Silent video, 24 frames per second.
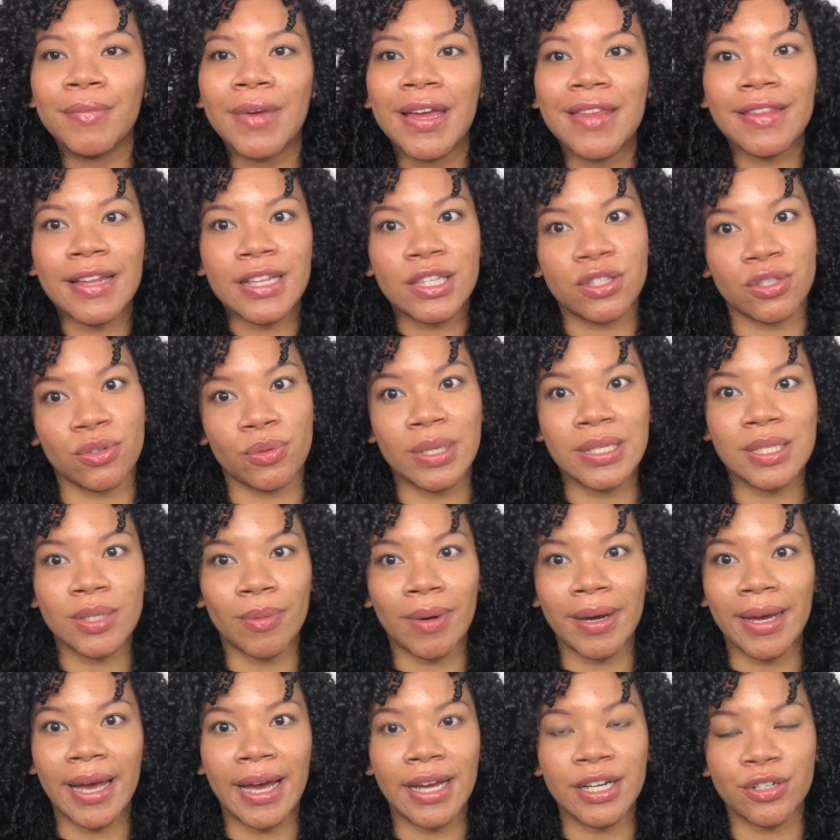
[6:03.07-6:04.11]
and that's the reason why
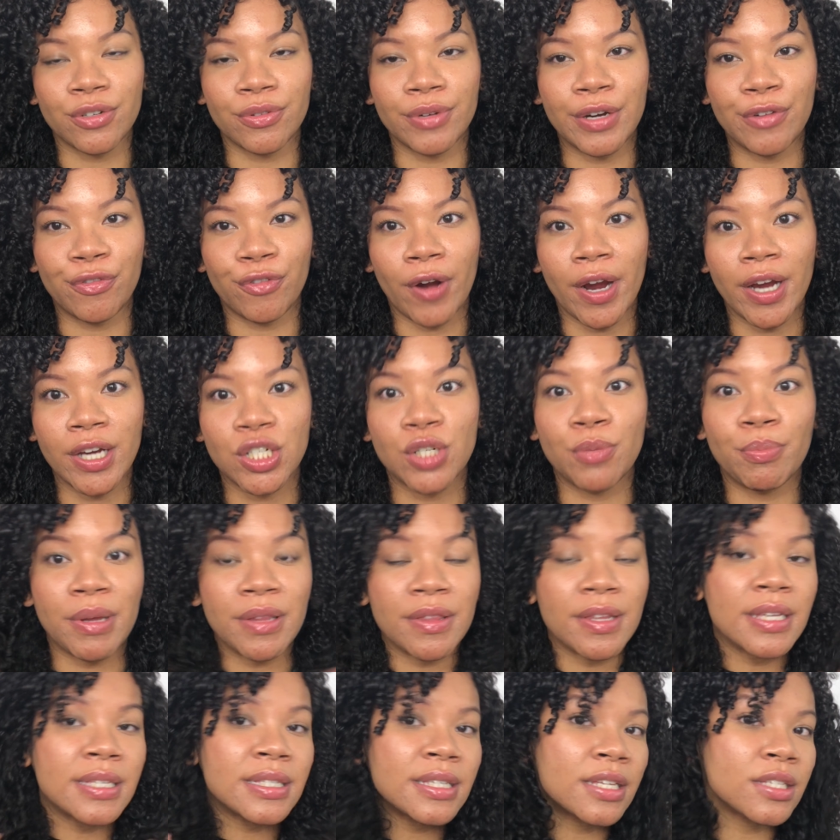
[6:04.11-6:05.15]
I had to refresh but
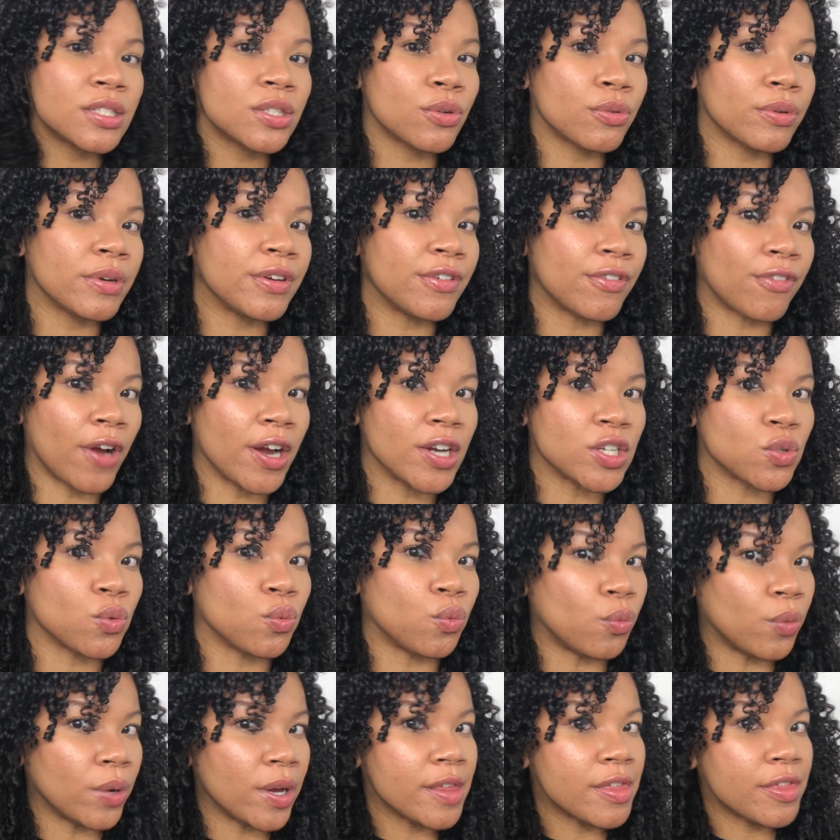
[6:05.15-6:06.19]
this is the refresh
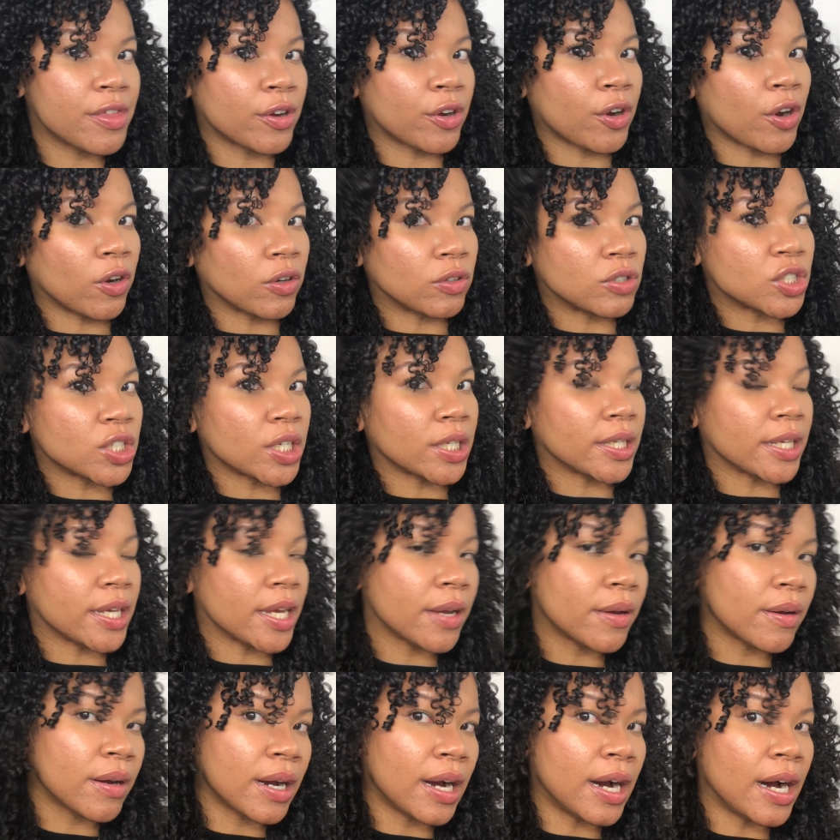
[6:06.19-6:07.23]
with the curl
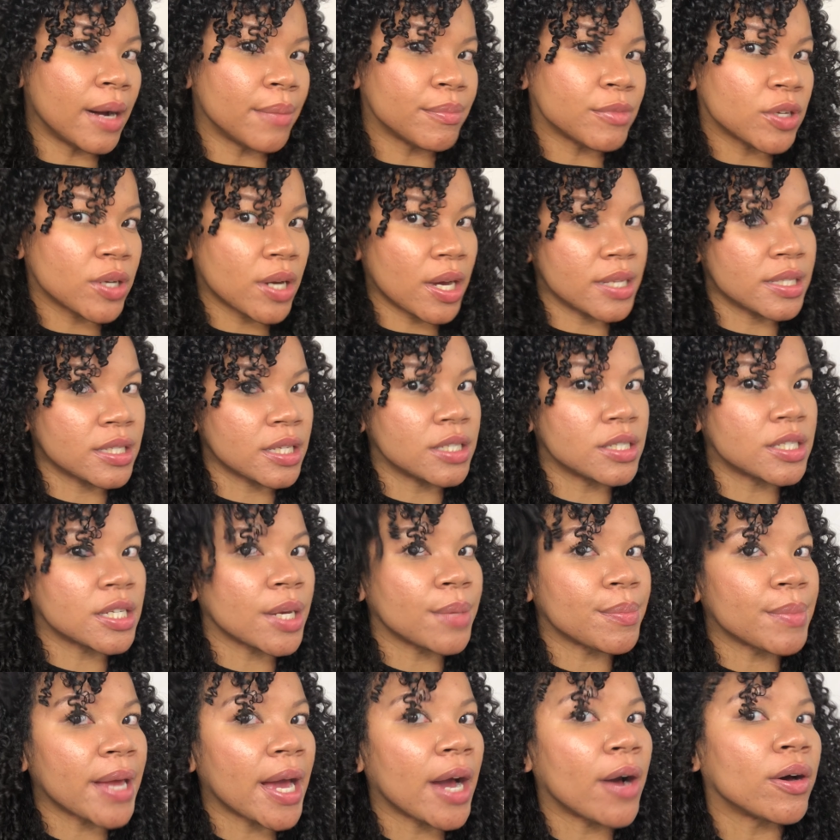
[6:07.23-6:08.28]
jelly um, you guys can tell
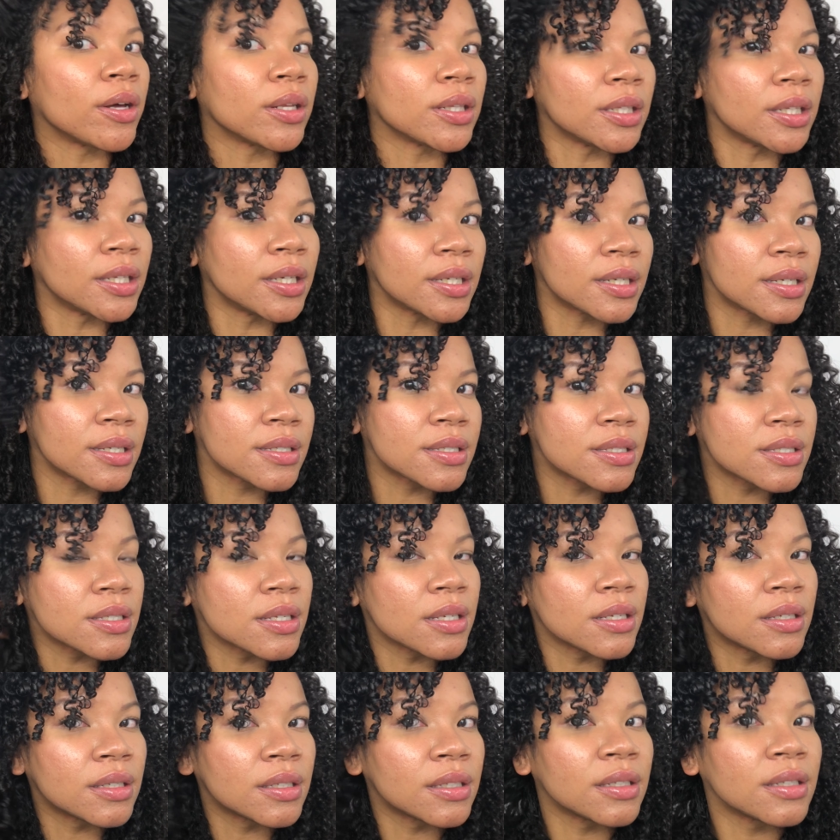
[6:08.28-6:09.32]
me how it looks
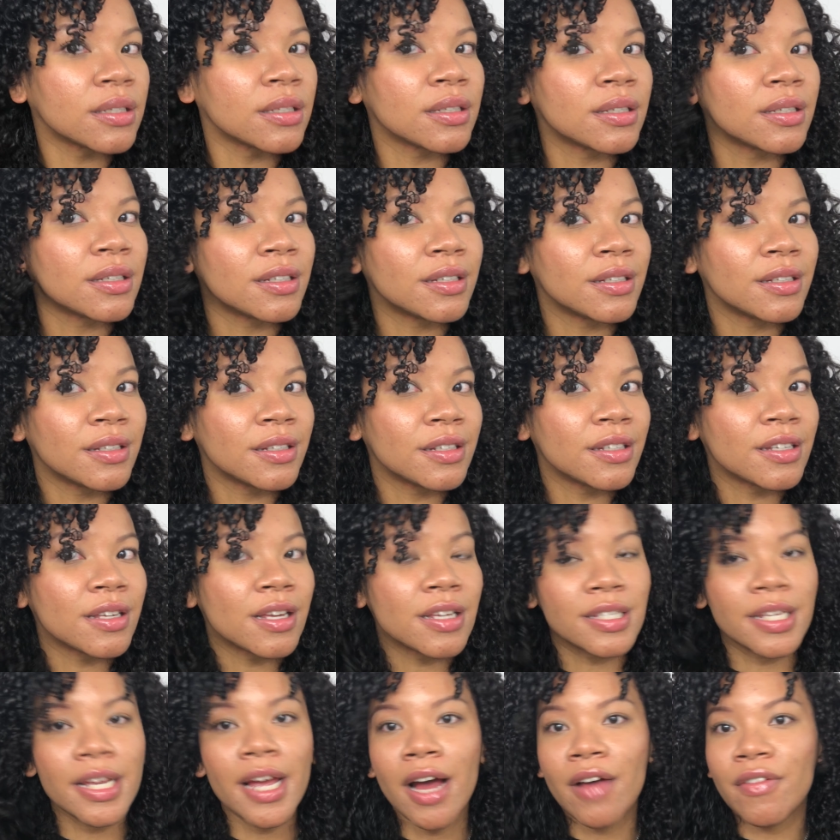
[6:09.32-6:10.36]

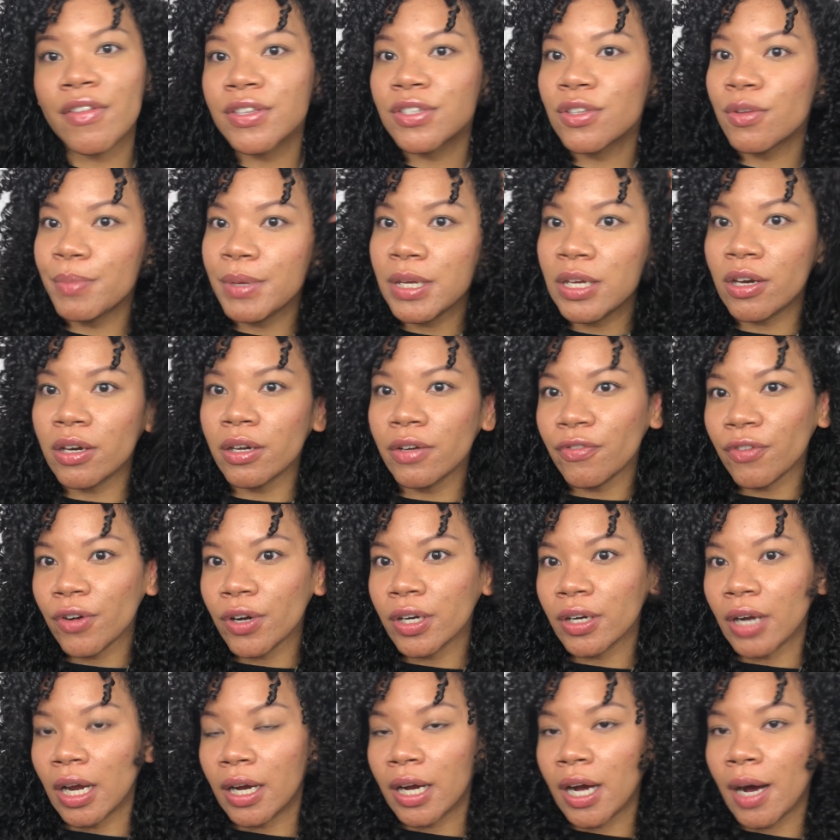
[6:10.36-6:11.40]
so yeah, this will be good for
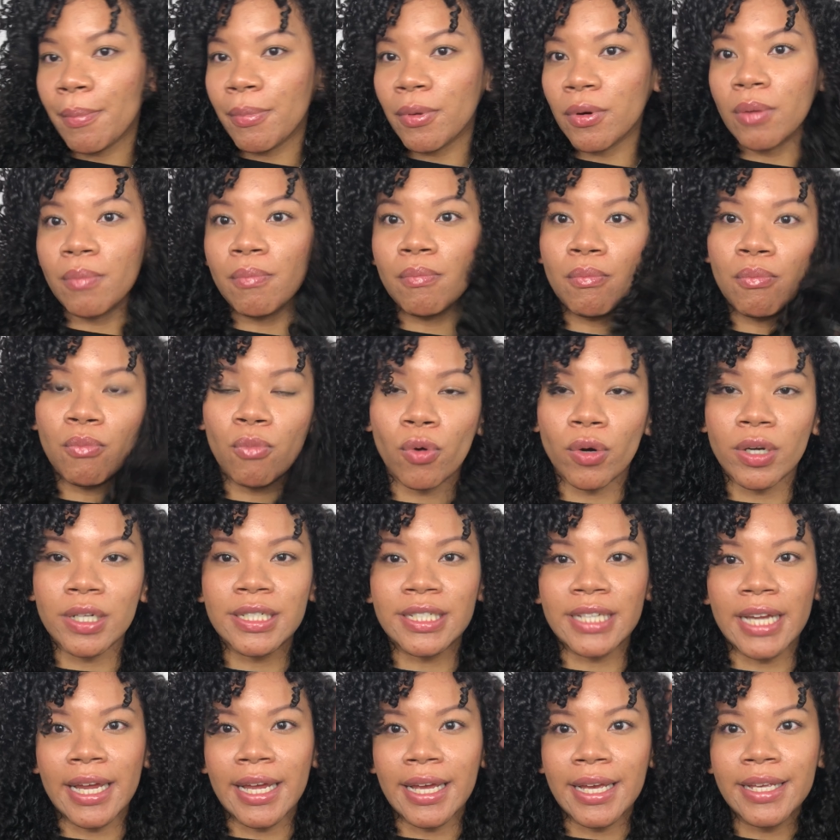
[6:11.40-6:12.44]
a couple more
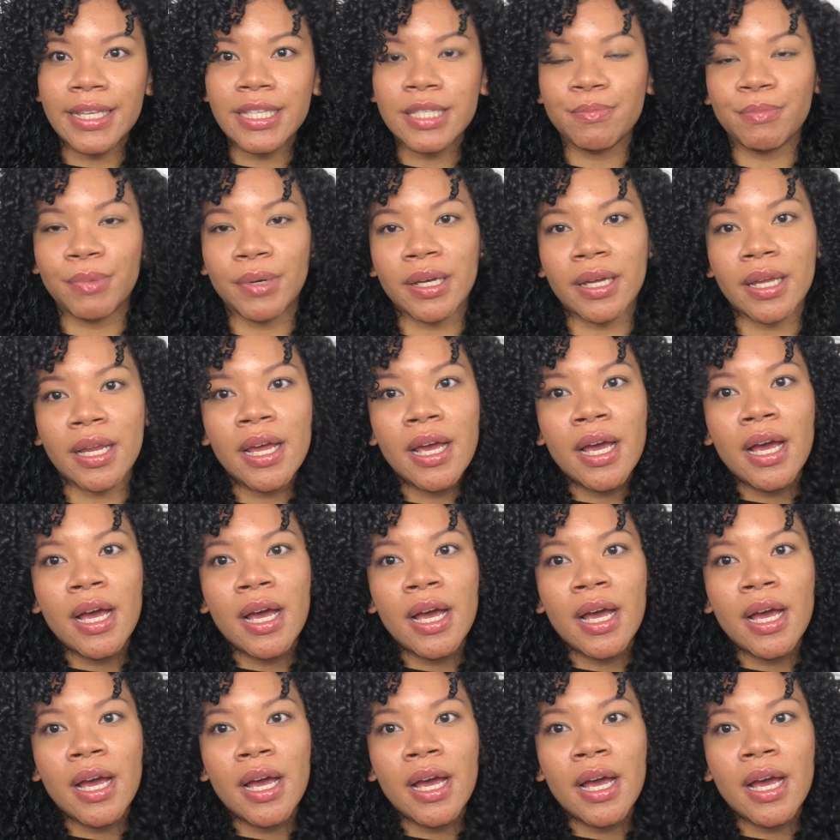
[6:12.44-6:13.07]
days, but